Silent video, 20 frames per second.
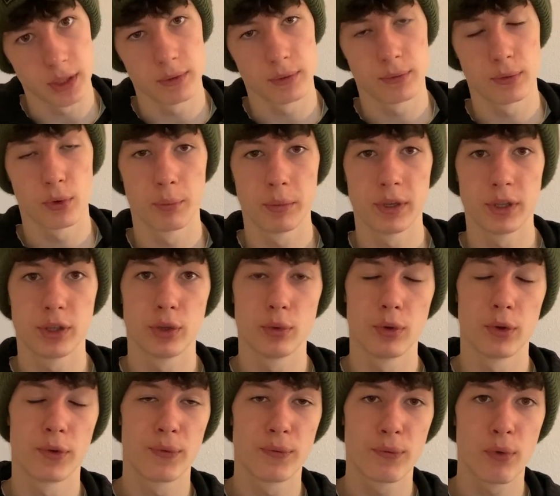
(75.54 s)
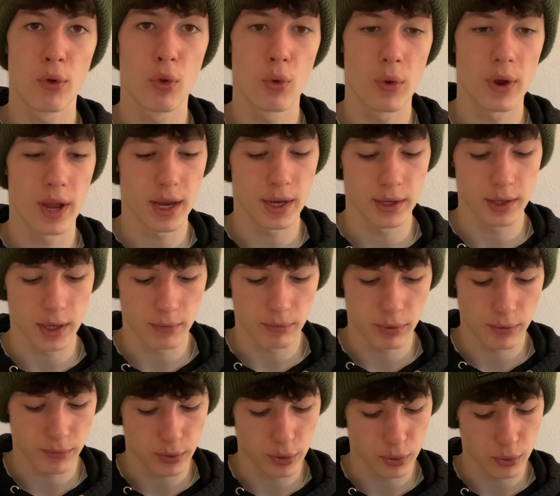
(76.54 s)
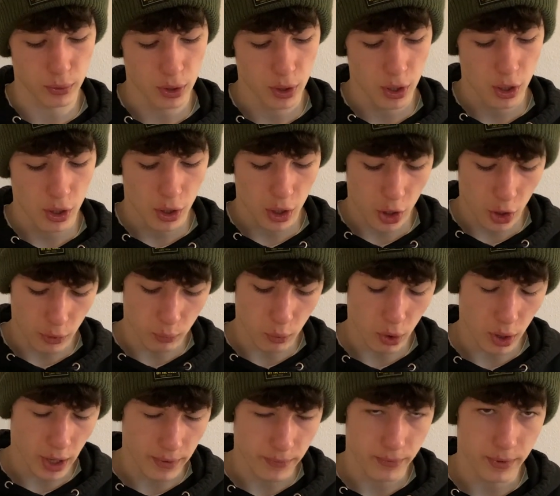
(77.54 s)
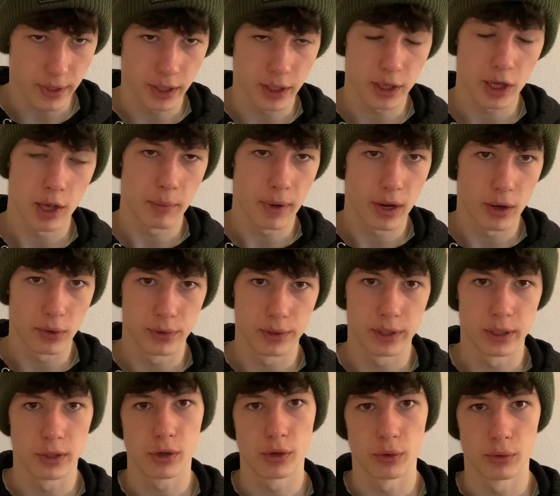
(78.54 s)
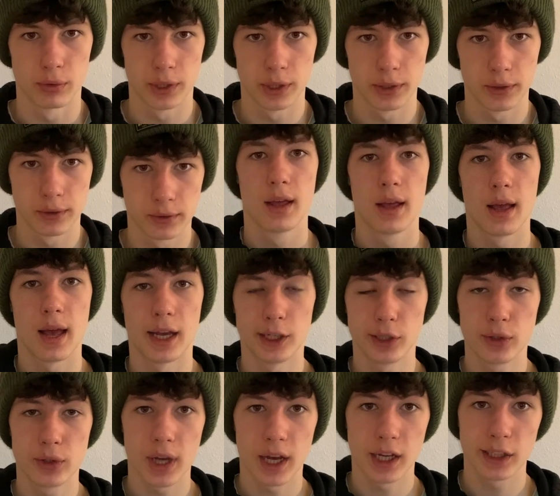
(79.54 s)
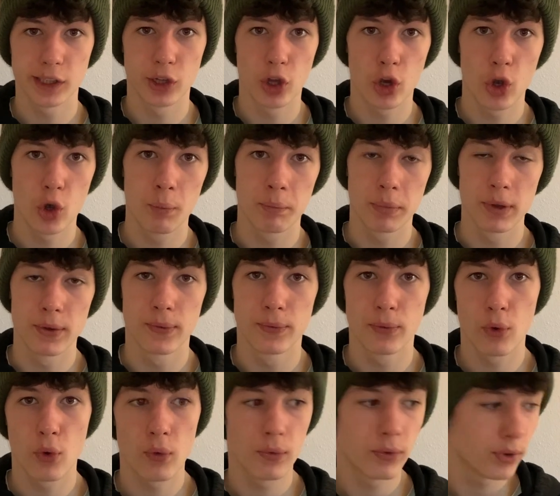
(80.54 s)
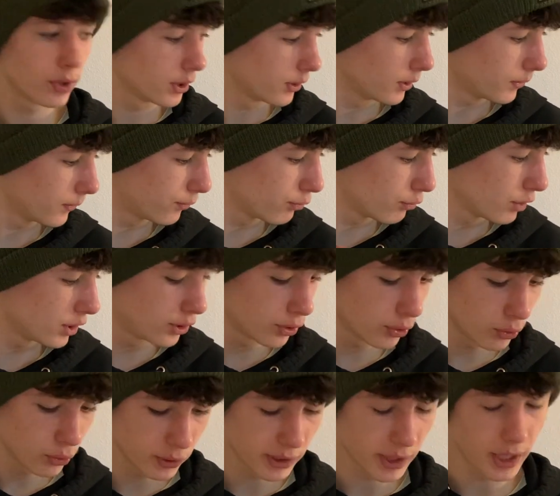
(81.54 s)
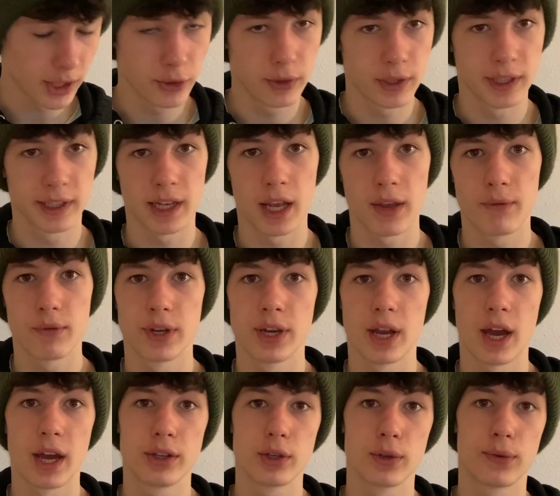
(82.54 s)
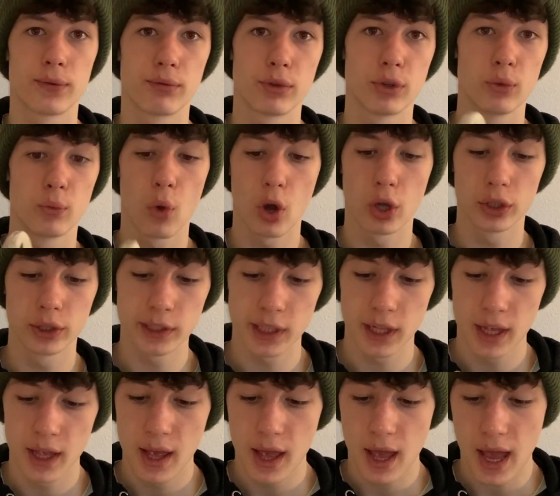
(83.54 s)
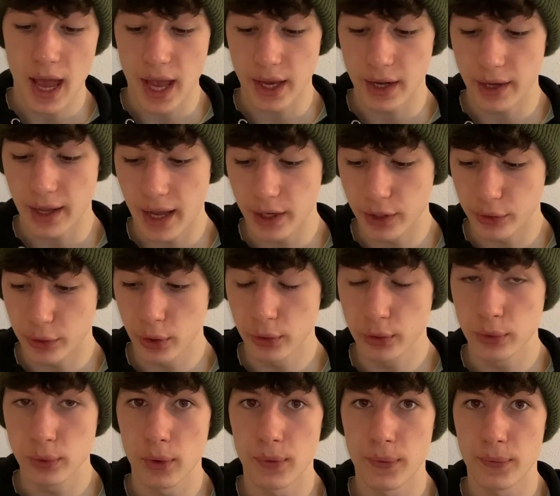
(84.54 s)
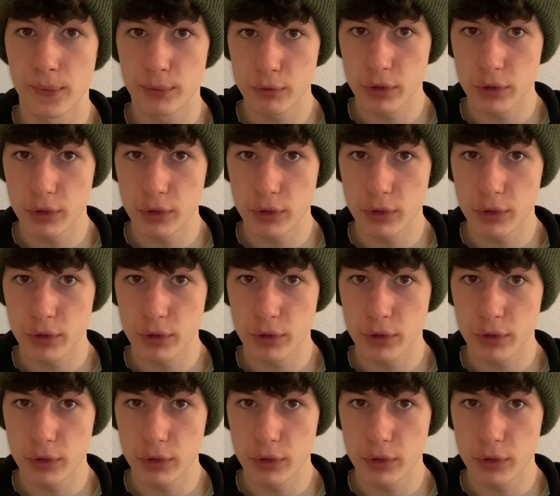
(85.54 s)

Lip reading: for me to do a full in-depth review of what I think about these shoes. As you guys know, before the 32s I used to skate the Nyjah 31s, and I had a total of 3